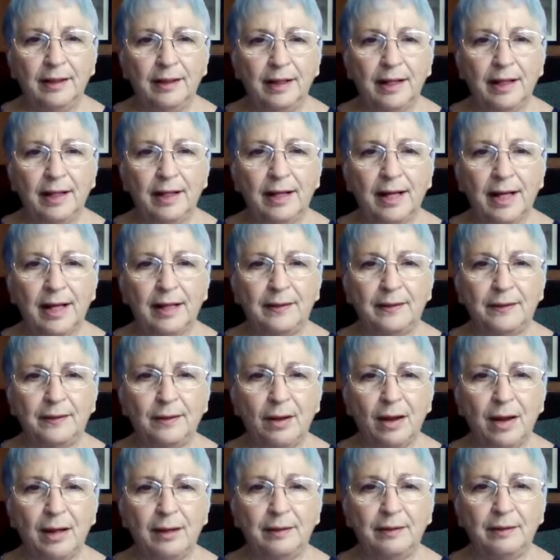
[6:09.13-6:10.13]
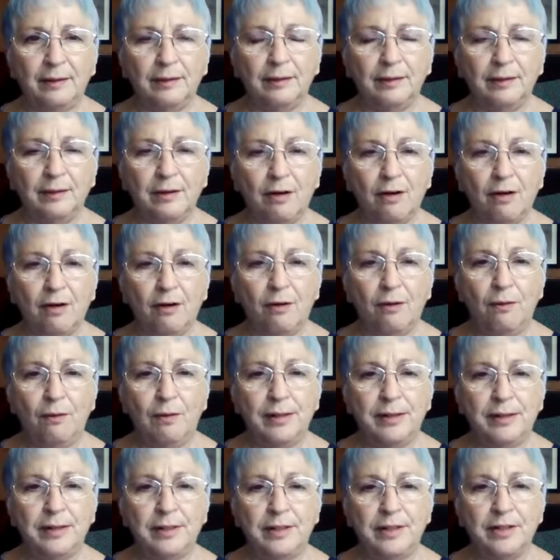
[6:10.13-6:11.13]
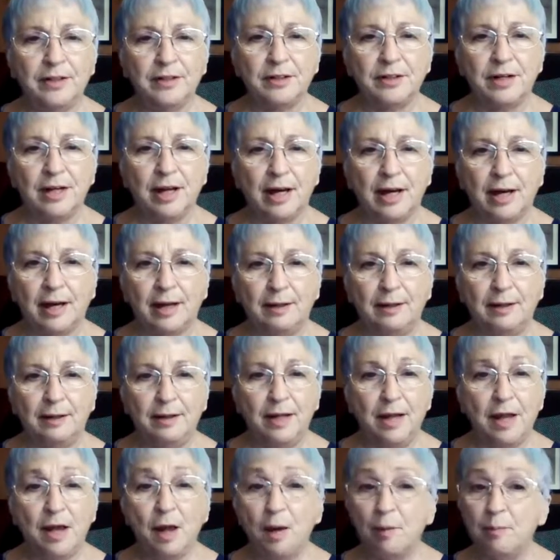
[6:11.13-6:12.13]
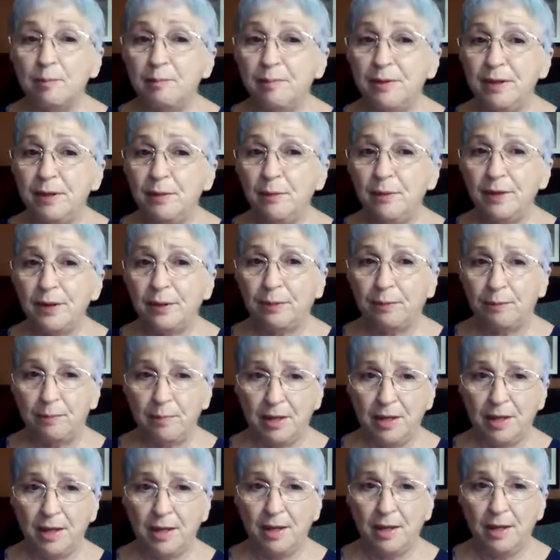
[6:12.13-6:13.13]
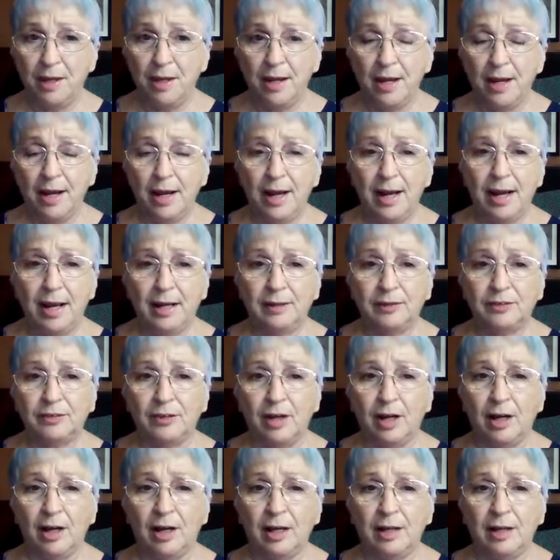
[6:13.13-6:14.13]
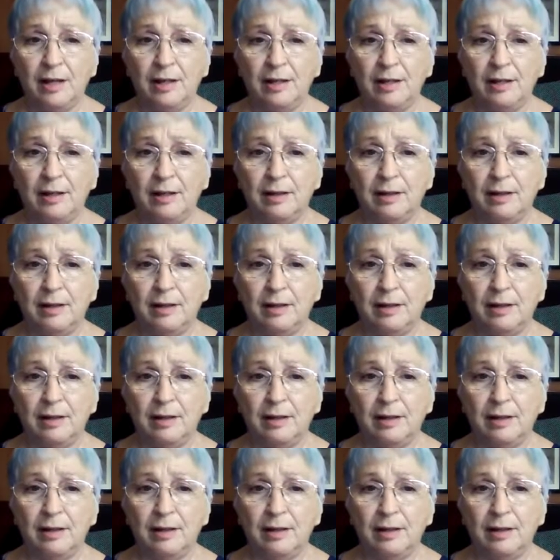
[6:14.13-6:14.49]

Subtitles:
And I thought, oh, dear God, be with me as I